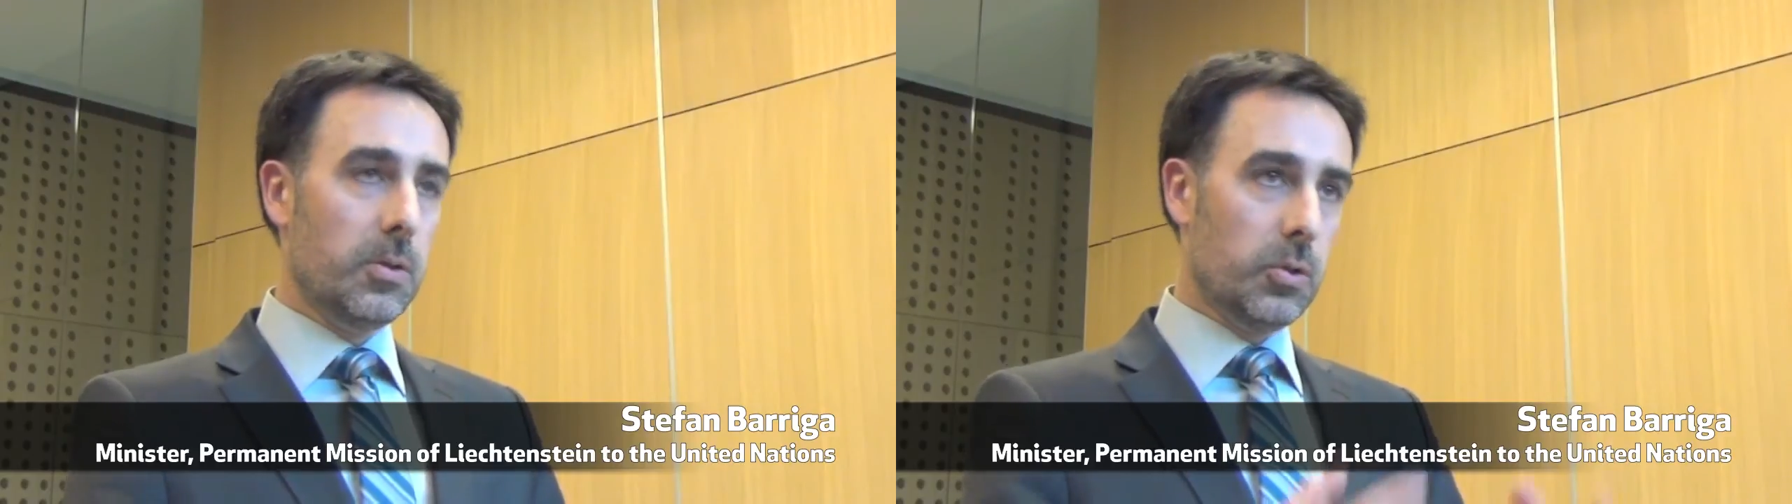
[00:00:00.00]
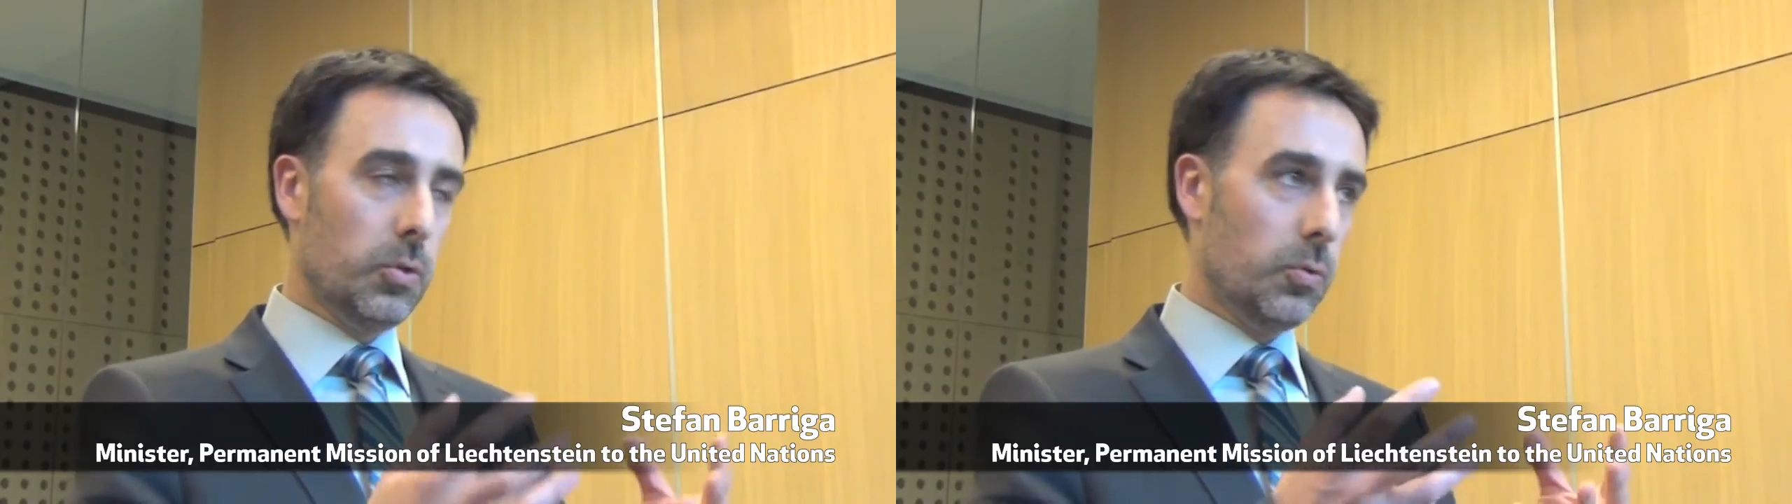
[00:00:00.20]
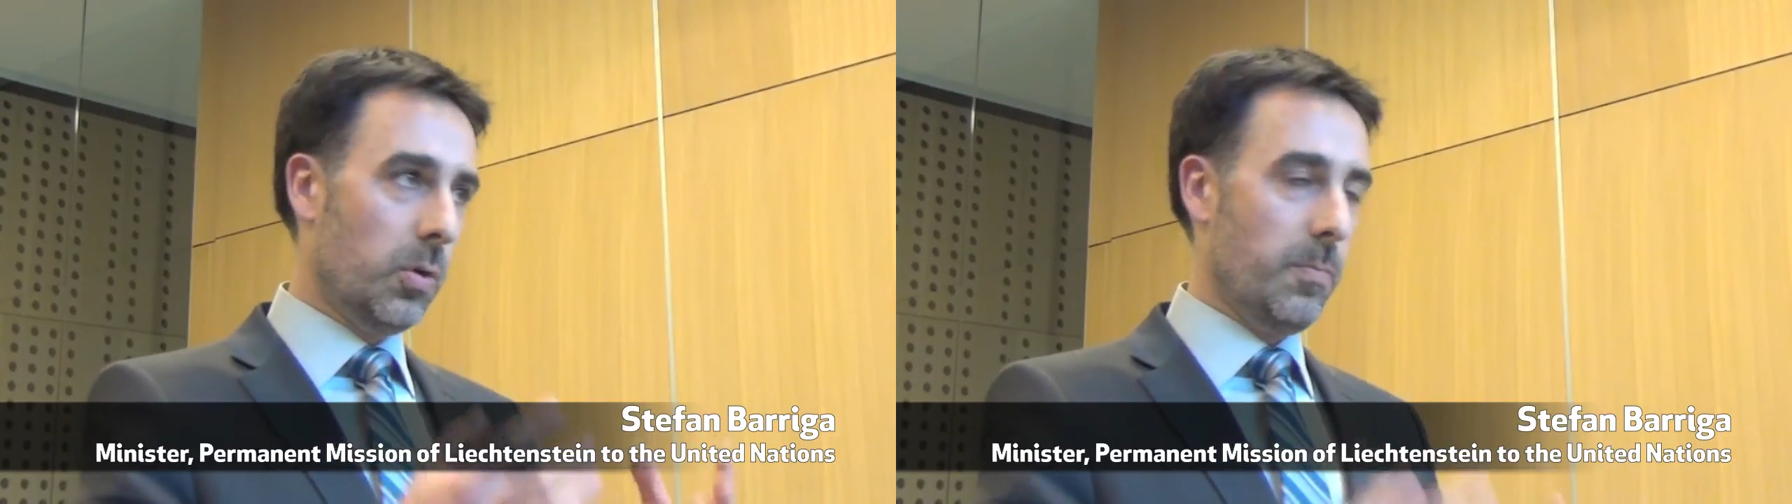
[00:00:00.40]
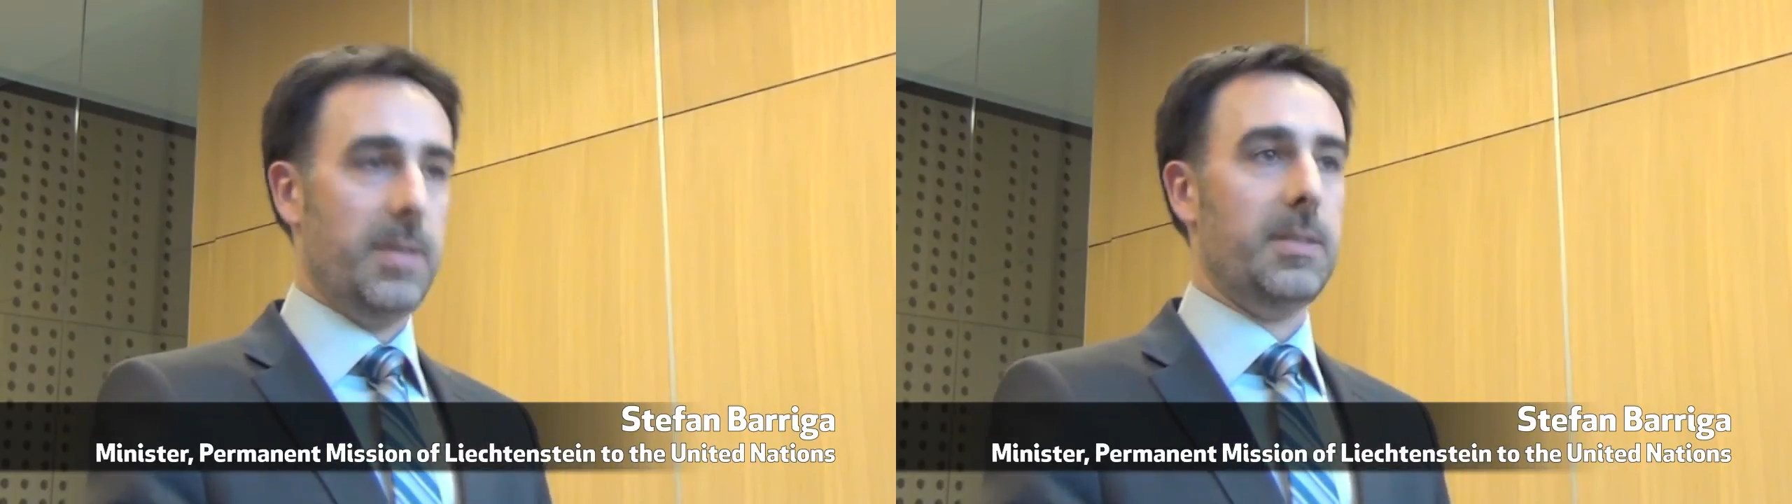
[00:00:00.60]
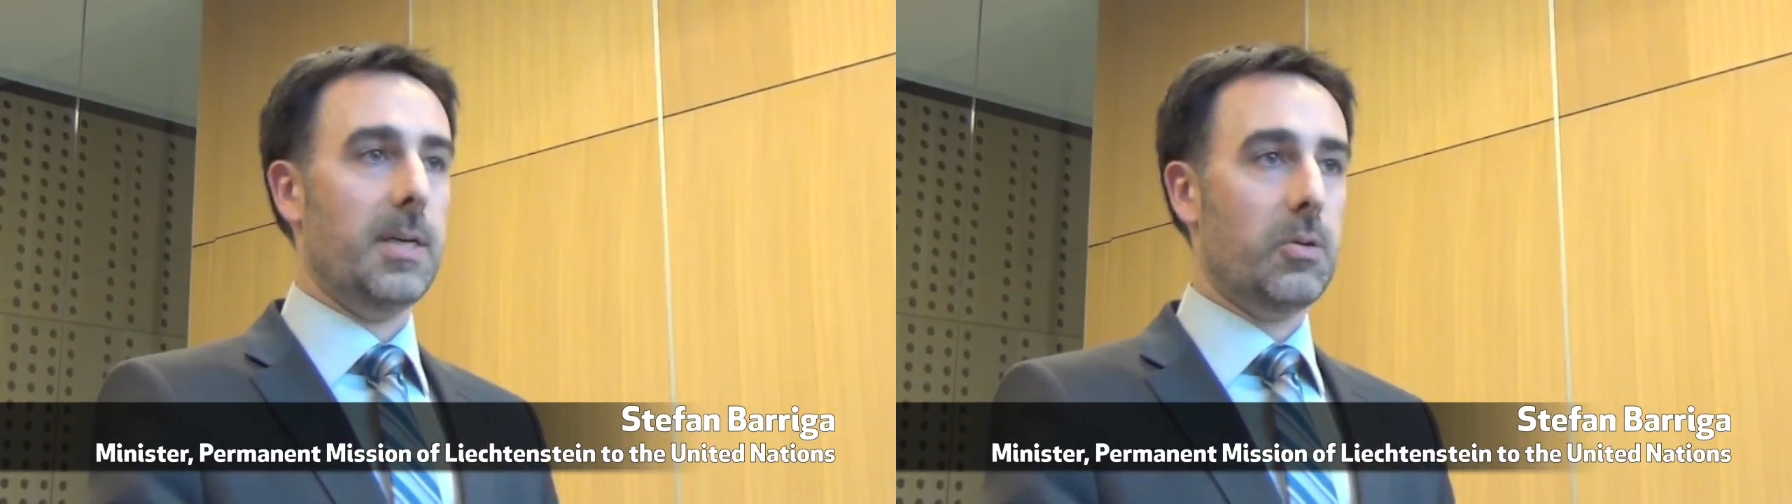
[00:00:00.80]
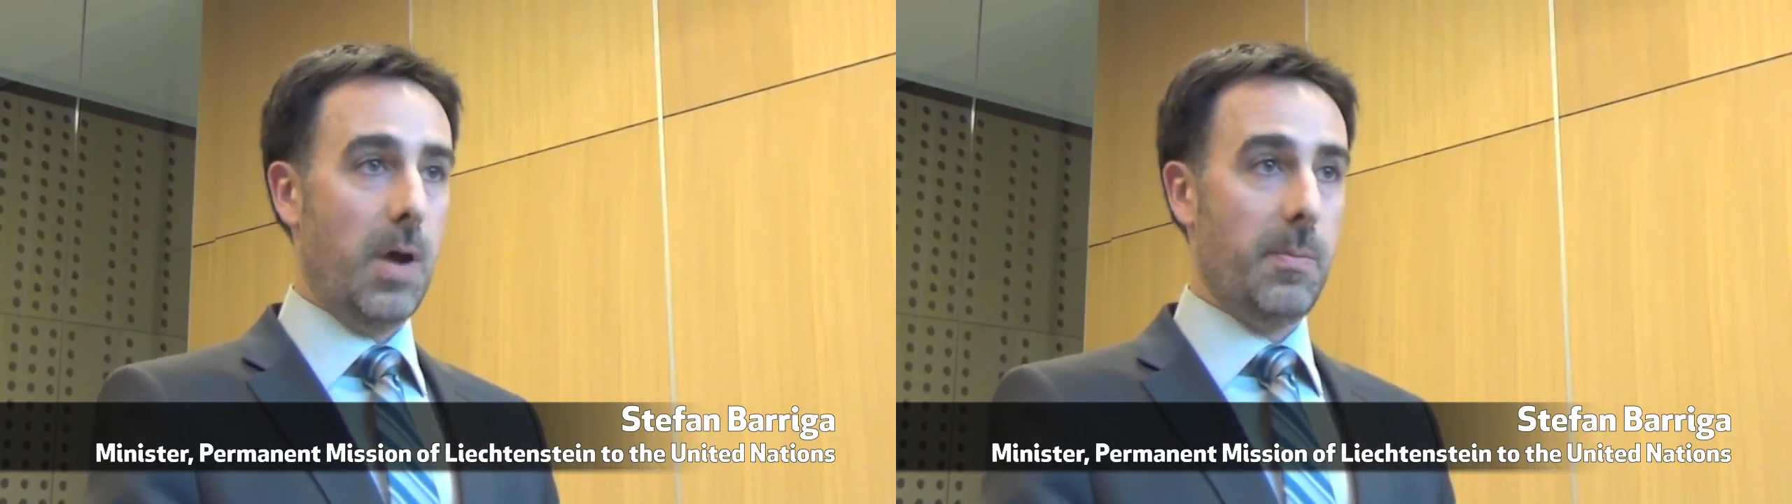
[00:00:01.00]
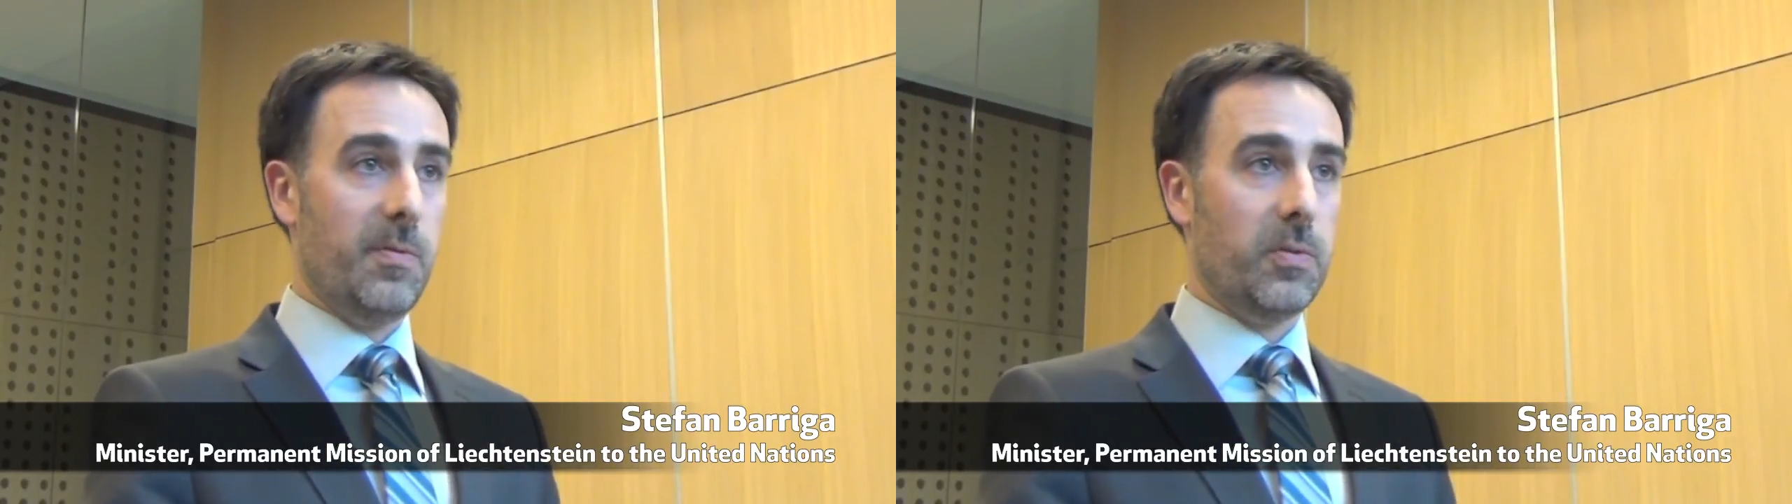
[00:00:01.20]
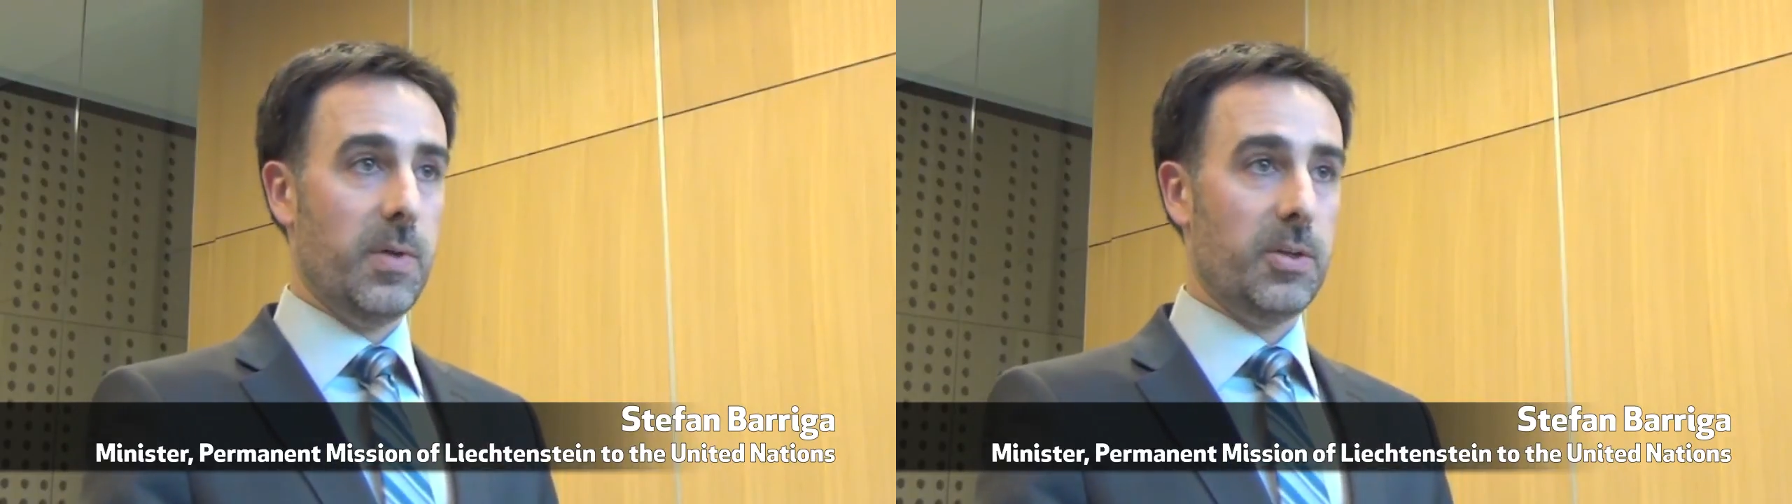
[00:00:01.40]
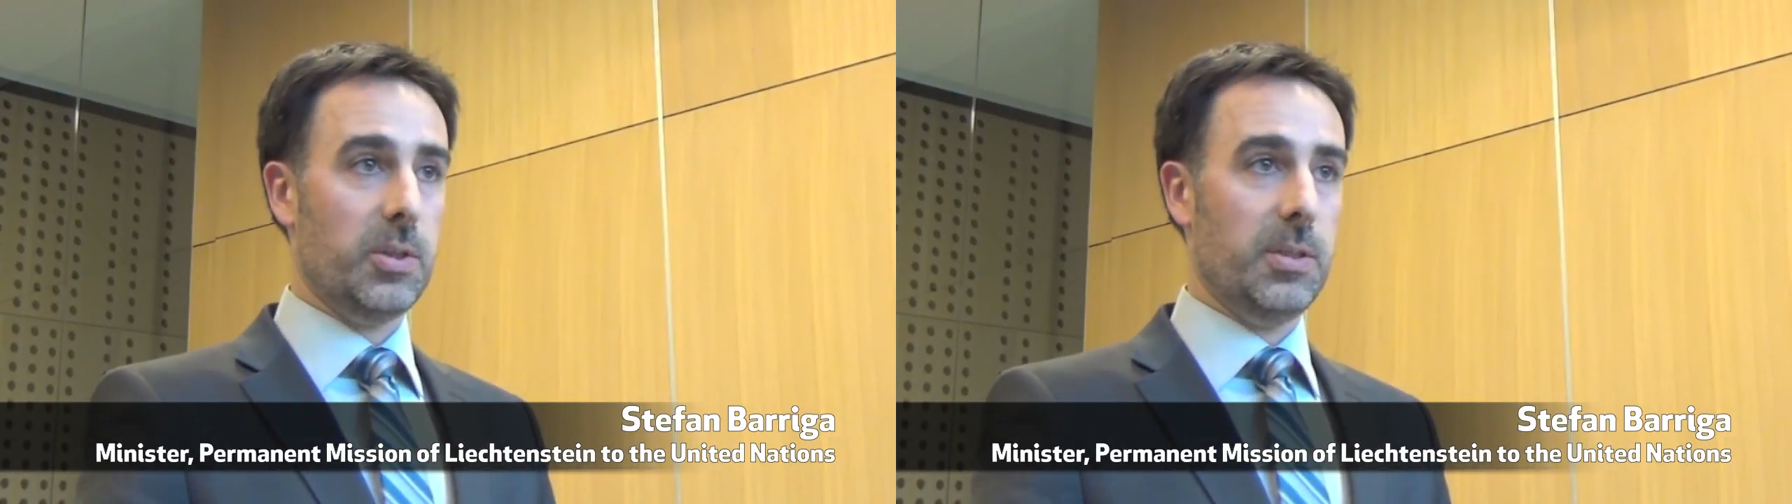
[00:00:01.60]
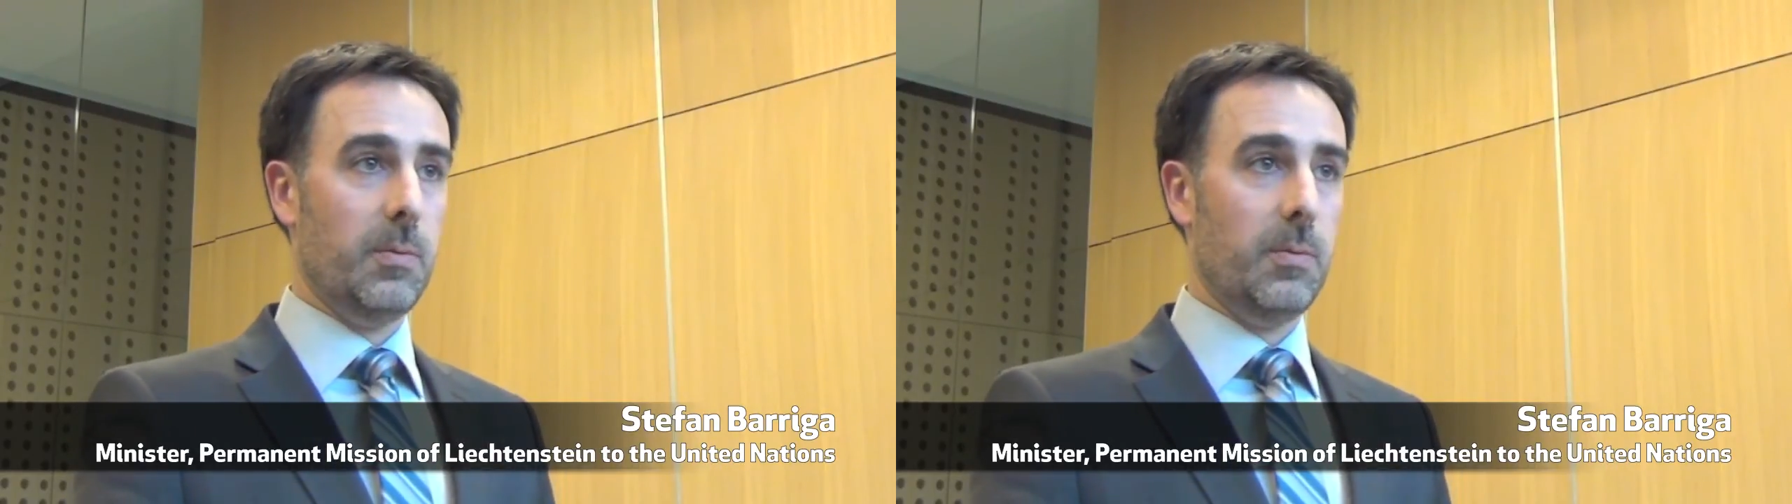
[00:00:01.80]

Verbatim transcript: to commit a crime of aggression.